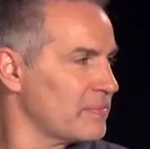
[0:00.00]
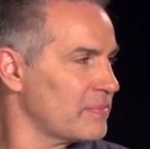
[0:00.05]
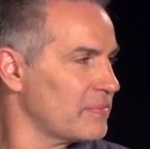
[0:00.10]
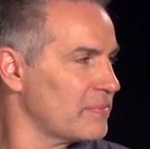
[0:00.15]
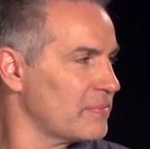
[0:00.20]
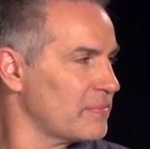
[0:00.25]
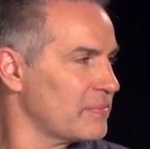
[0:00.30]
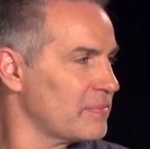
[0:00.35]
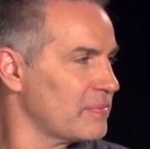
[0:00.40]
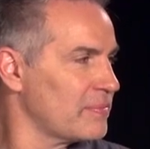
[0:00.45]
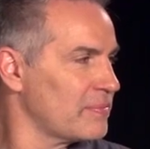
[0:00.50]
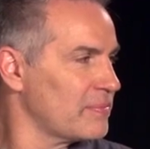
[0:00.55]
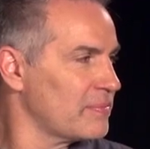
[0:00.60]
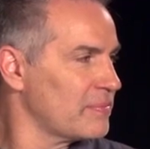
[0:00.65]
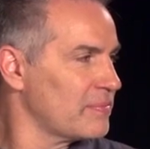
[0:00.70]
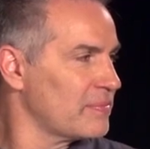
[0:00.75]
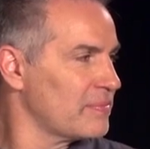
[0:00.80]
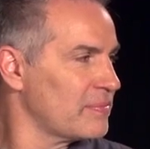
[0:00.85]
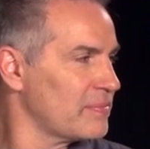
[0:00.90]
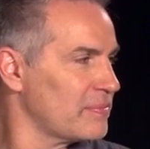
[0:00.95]

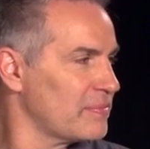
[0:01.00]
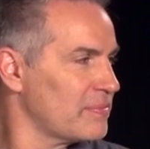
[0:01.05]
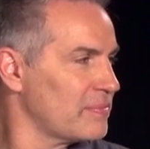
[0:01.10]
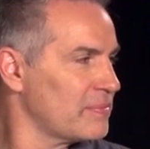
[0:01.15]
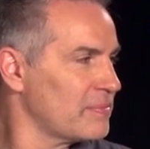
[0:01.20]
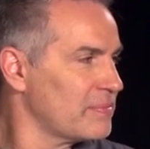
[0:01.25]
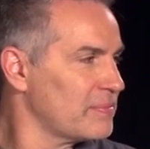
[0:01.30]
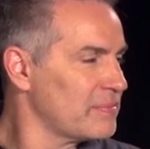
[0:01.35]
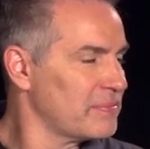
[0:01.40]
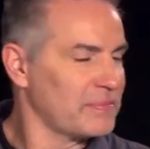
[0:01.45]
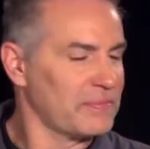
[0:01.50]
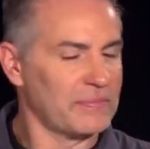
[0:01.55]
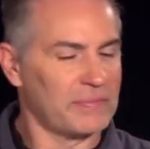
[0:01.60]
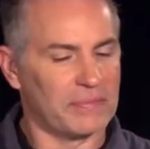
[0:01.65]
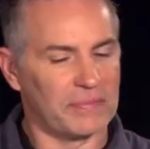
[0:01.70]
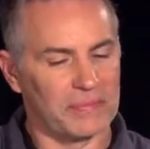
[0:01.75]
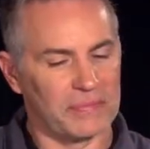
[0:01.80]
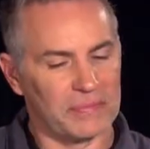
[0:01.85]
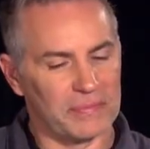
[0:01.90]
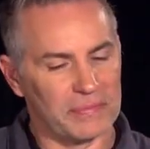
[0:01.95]

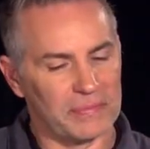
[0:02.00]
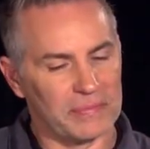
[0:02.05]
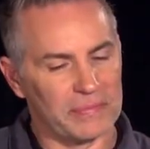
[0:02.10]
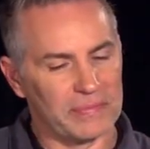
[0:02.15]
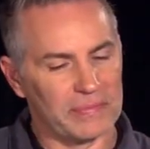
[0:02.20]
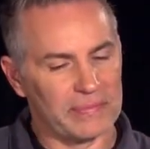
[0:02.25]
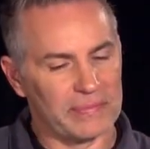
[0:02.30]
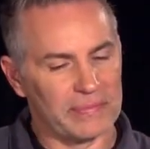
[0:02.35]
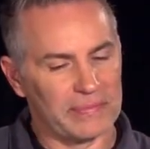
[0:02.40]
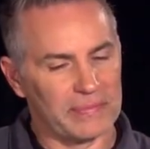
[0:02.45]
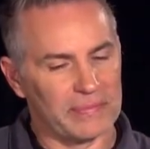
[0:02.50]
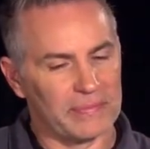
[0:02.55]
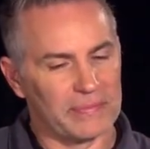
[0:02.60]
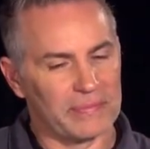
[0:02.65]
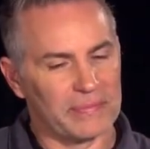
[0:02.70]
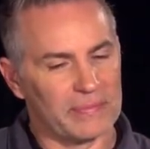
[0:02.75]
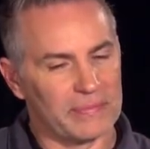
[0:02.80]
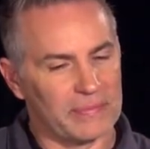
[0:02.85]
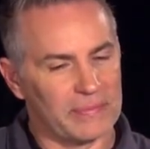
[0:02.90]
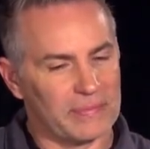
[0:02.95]

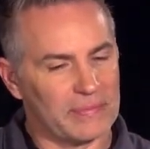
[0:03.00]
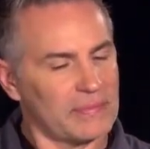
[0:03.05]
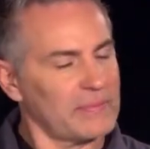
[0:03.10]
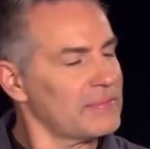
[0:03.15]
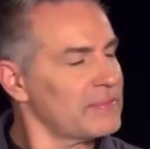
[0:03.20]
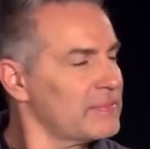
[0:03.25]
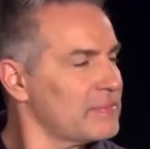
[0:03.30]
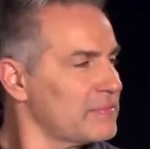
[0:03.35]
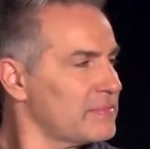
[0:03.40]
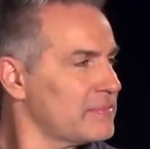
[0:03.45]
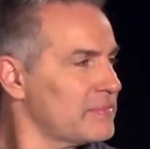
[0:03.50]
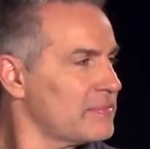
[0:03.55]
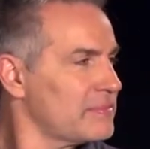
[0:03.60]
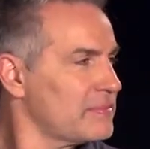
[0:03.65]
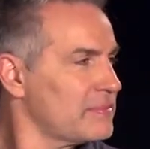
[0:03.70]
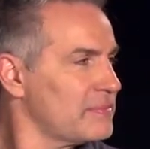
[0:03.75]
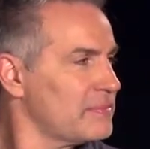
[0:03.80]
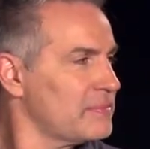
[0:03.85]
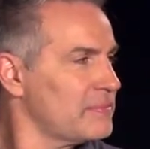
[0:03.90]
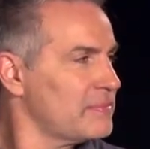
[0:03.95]

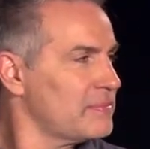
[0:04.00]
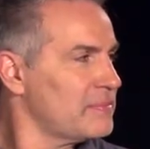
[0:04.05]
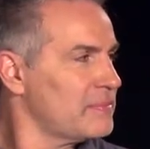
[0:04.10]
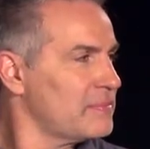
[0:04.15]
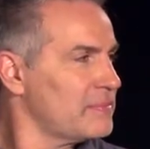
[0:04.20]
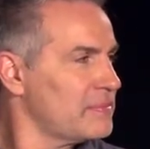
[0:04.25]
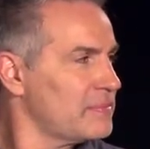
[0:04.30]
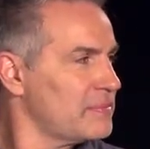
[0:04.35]
This person isn't speaking.